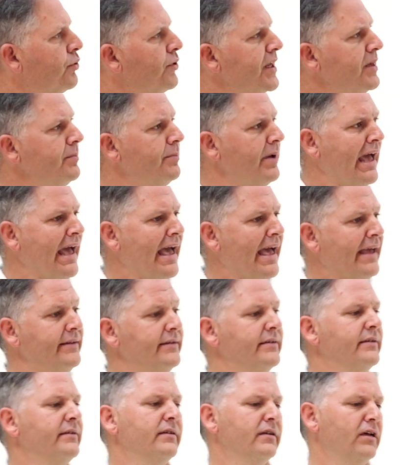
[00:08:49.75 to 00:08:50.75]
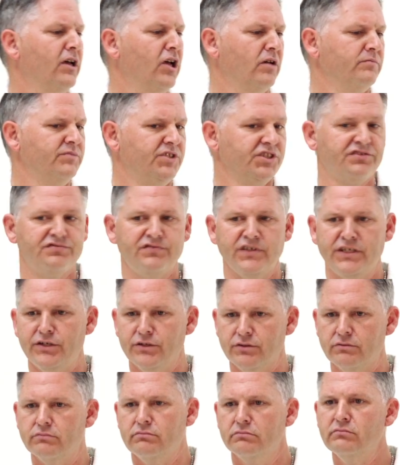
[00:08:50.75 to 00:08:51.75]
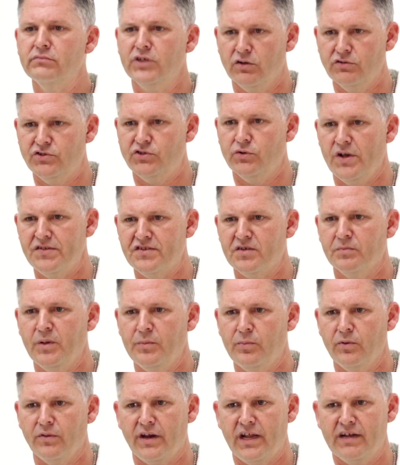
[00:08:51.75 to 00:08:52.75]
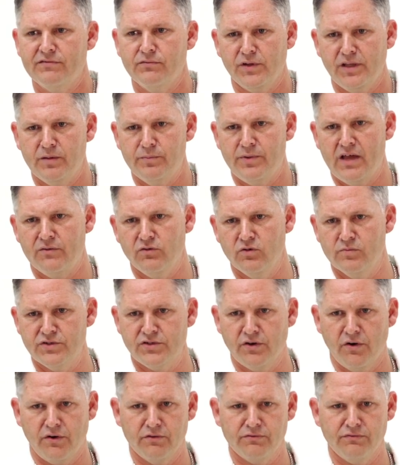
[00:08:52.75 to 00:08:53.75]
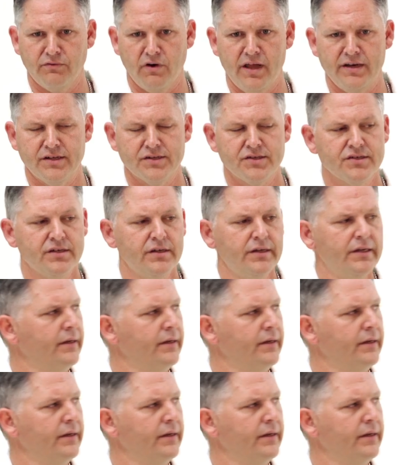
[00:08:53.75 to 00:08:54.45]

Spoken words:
pretty bad disfigured joints in people that have really bad rheumatoid arthritis.